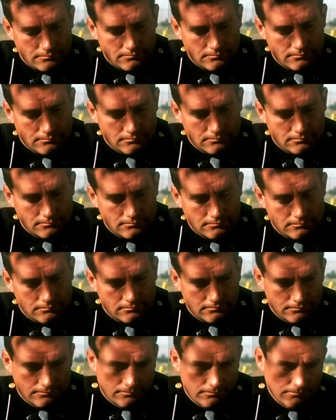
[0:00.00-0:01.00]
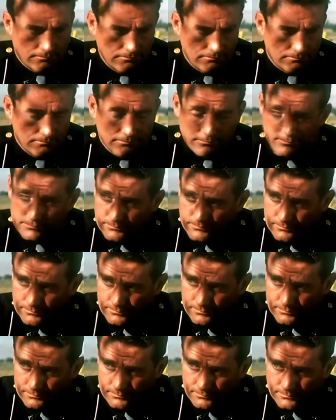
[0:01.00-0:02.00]

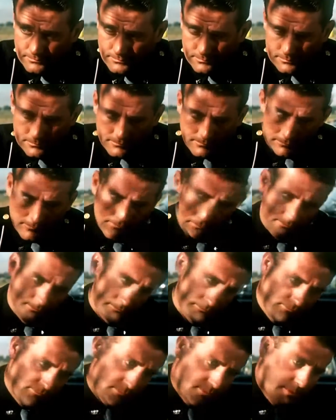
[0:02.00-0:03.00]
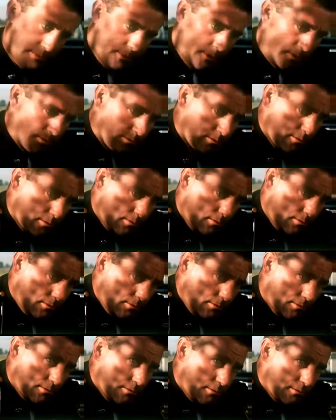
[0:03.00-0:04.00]

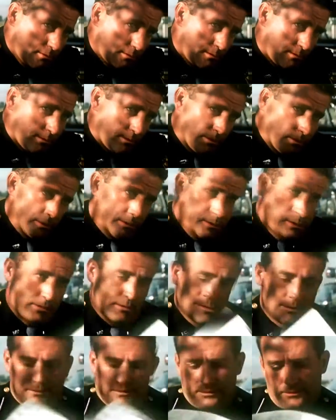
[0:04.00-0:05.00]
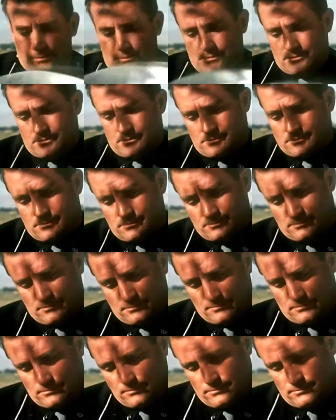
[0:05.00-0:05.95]
(no one is talking)